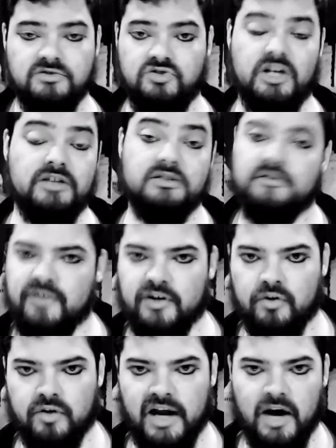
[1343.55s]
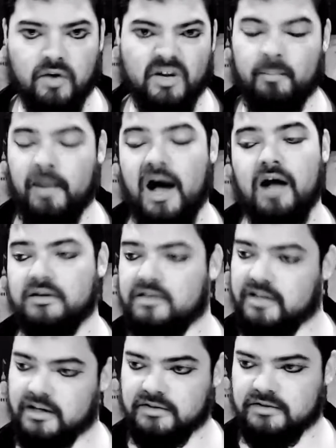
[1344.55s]
just figuring out like
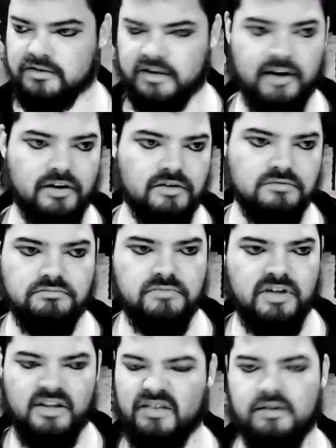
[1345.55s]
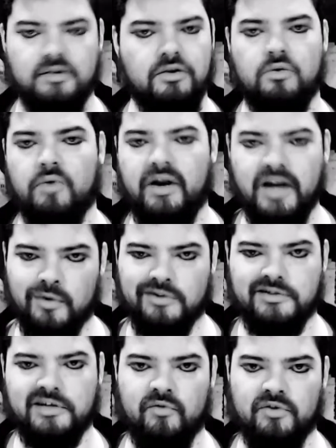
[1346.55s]
politics later. Right now we're
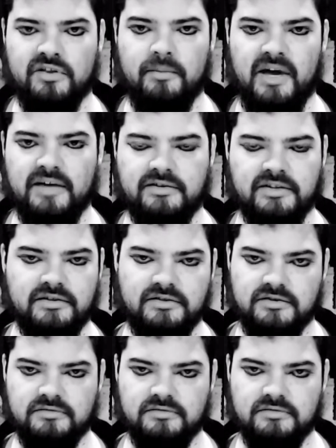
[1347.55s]
just covering the basics,